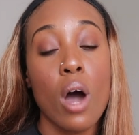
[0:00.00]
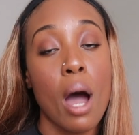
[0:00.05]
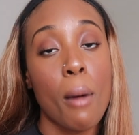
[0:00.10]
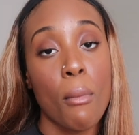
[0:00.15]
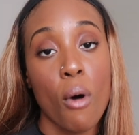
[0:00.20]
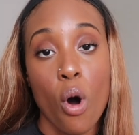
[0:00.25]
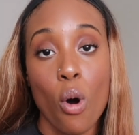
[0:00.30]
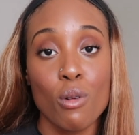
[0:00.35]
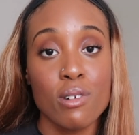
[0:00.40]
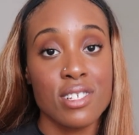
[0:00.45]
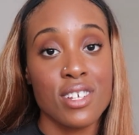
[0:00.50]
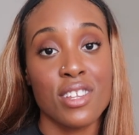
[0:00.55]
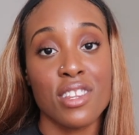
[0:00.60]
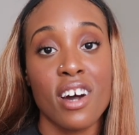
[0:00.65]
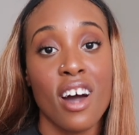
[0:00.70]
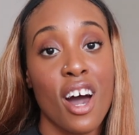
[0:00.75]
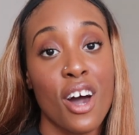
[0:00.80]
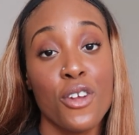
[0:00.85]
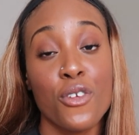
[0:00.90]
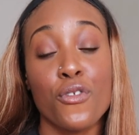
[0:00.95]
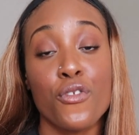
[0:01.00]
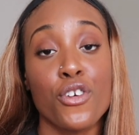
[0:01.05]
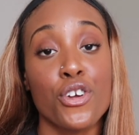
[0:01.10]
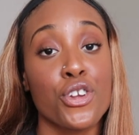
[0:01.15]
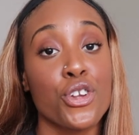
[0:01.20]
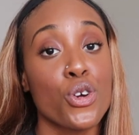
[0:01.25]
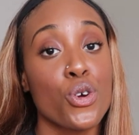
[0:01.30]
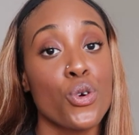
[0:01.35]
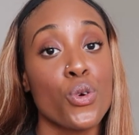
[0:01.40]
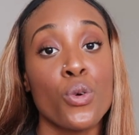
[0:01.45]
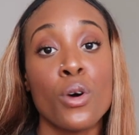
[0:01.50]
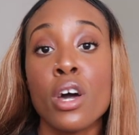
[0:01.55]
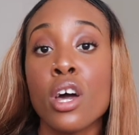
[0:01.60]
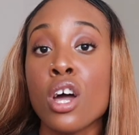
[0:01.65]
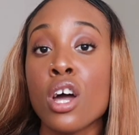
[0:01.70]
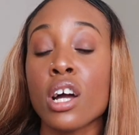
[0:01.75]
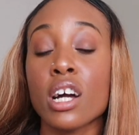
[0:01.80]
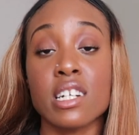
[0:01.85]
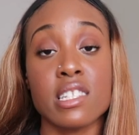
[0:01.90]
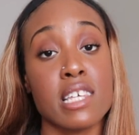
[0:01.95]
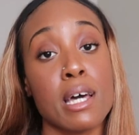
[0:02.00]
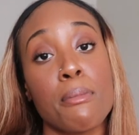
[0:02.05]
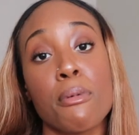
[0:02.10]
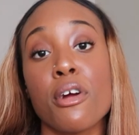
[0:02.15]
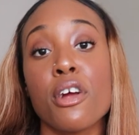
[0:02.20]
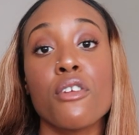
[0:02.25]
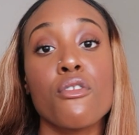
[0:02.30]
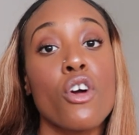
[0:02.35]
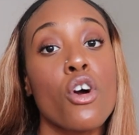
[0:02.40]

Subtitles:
I'm always on the hunt for new contemporary